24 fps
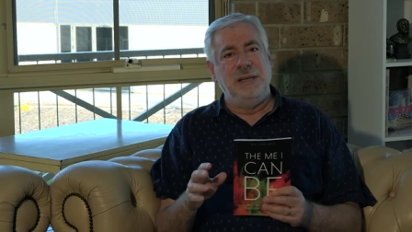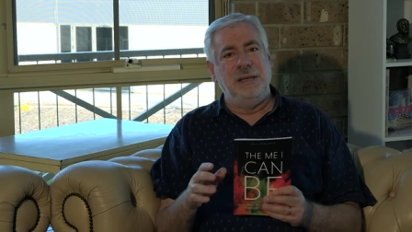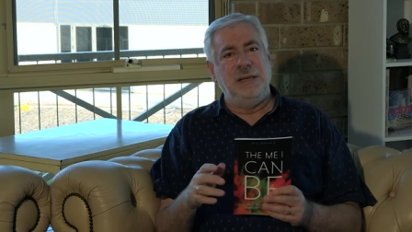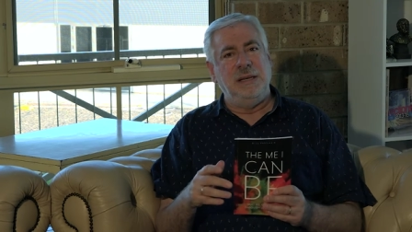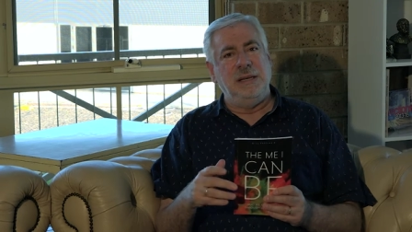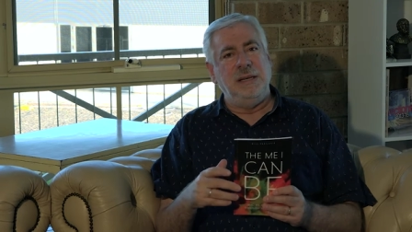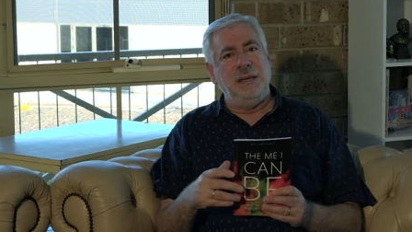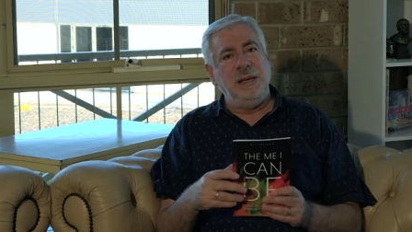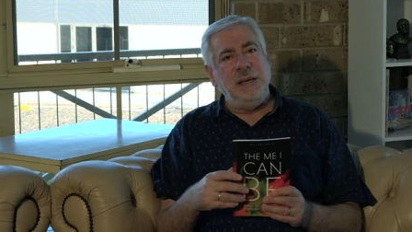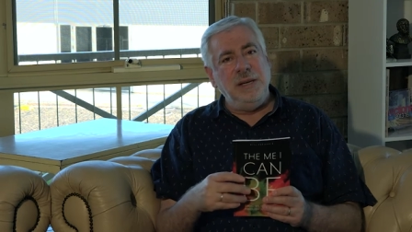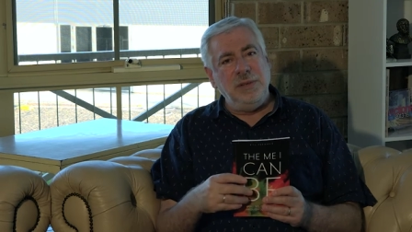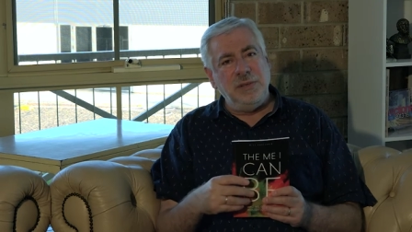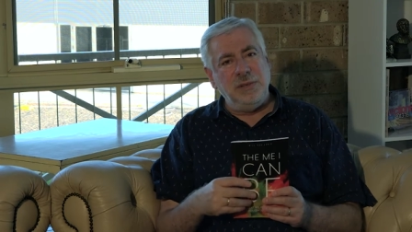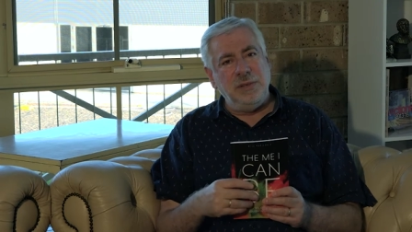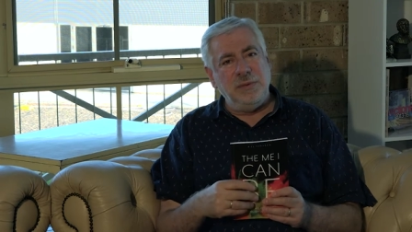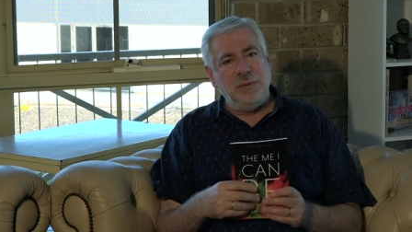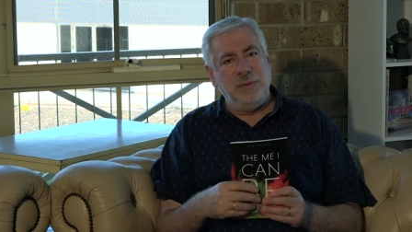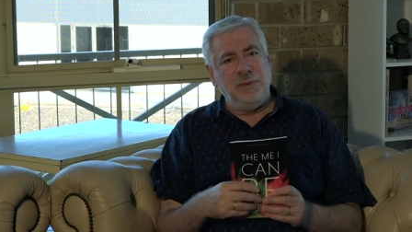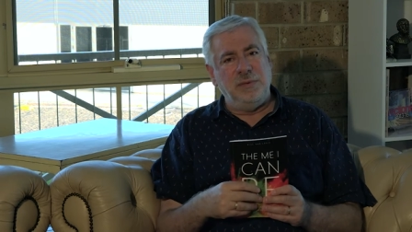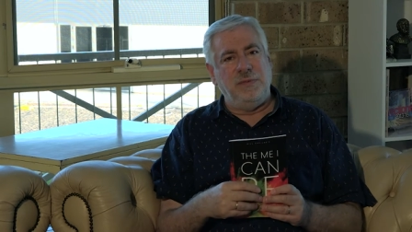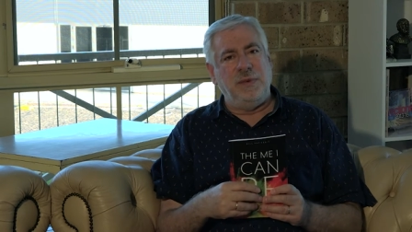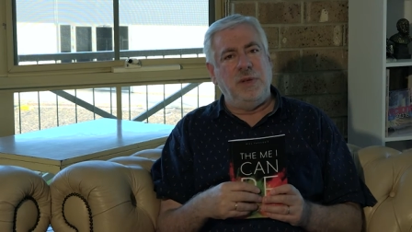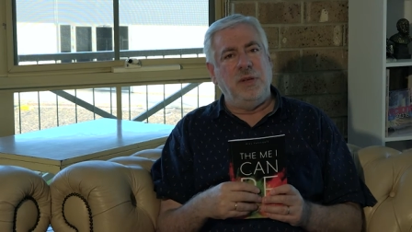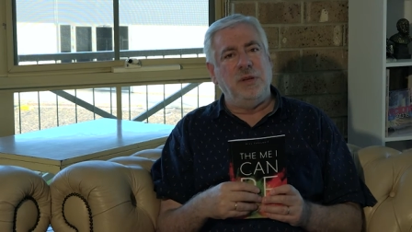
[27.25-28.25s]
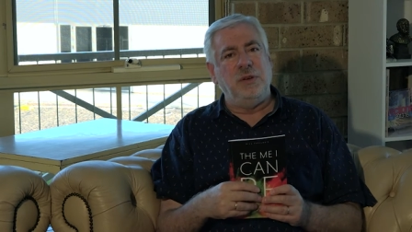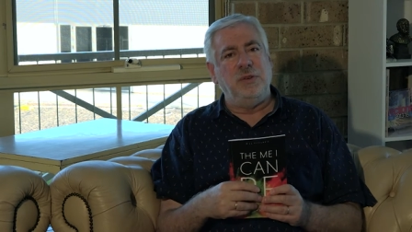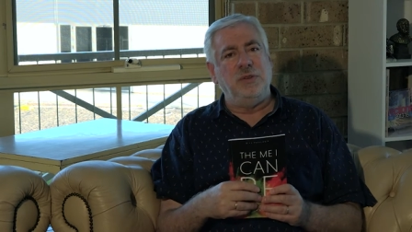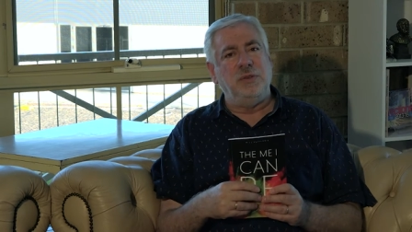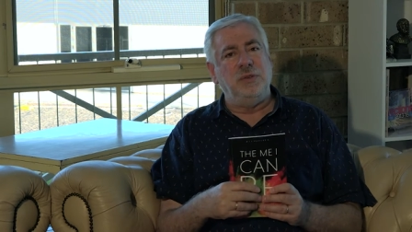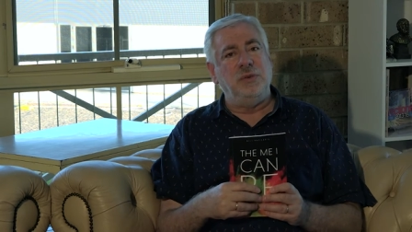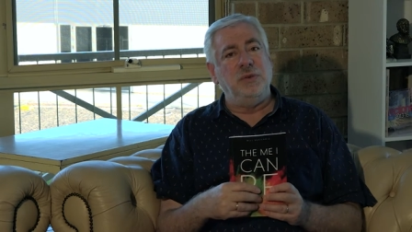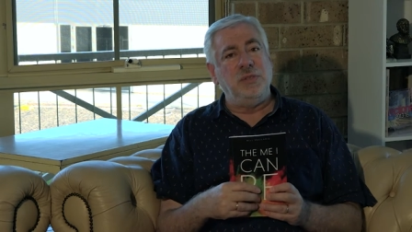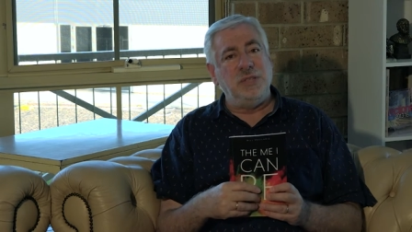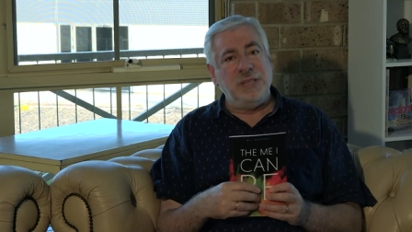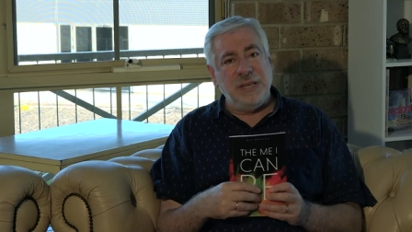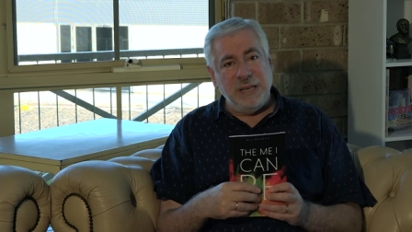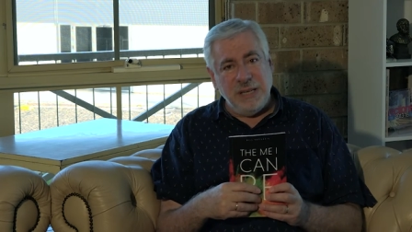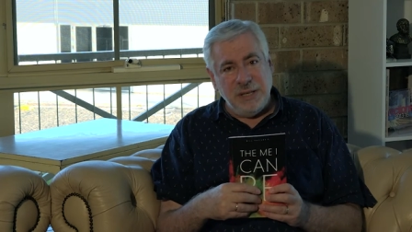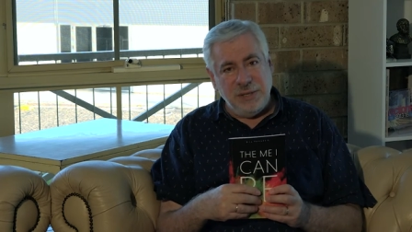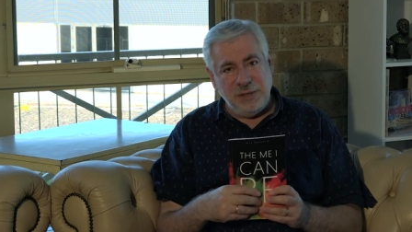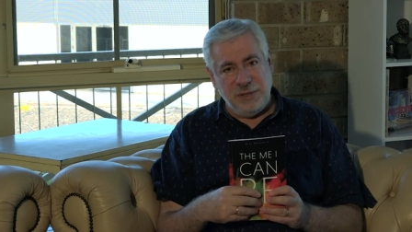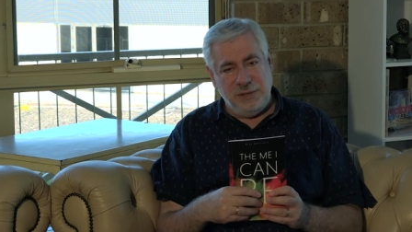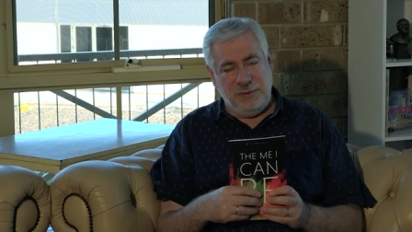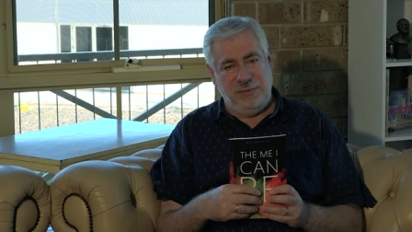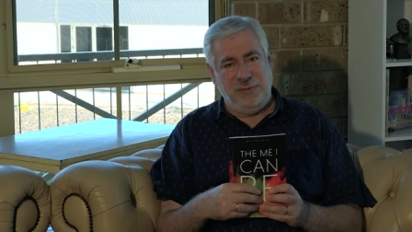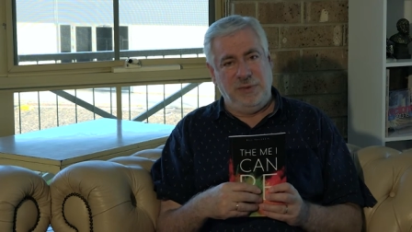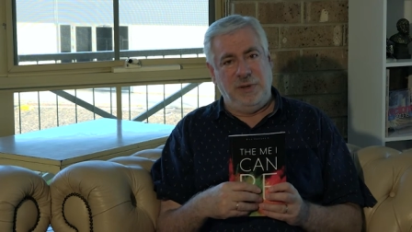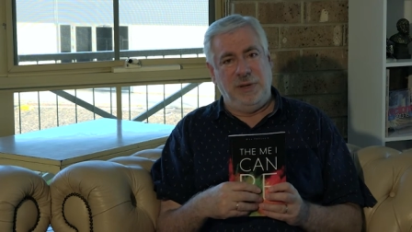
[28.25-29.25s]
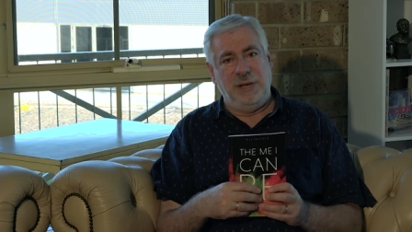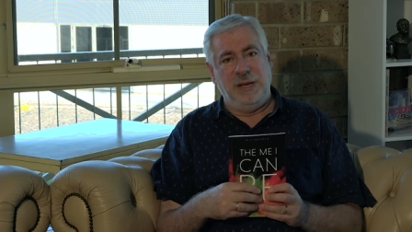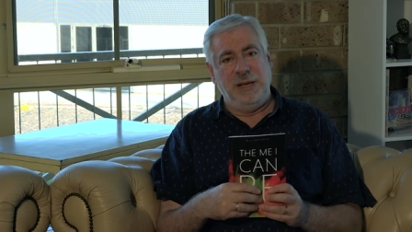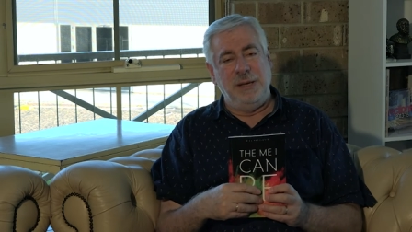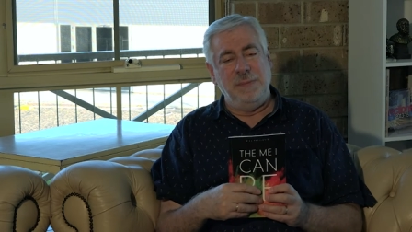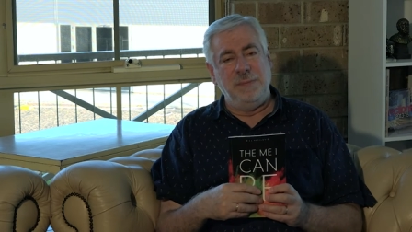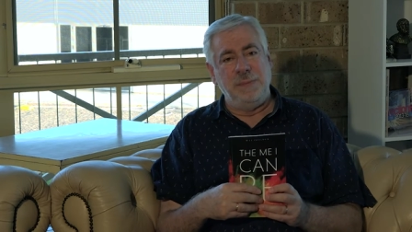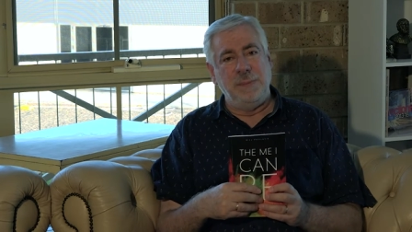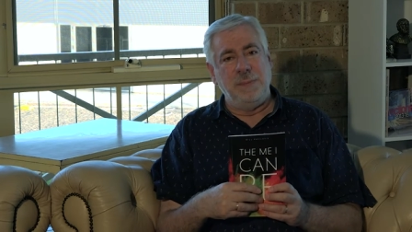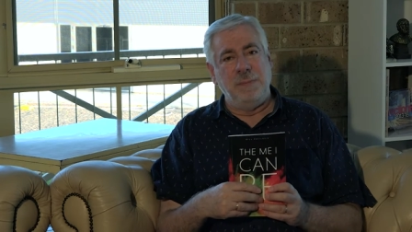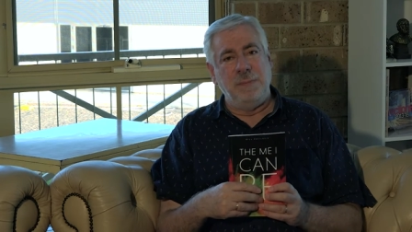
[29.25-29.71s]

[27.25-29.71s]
And each of the folks who testify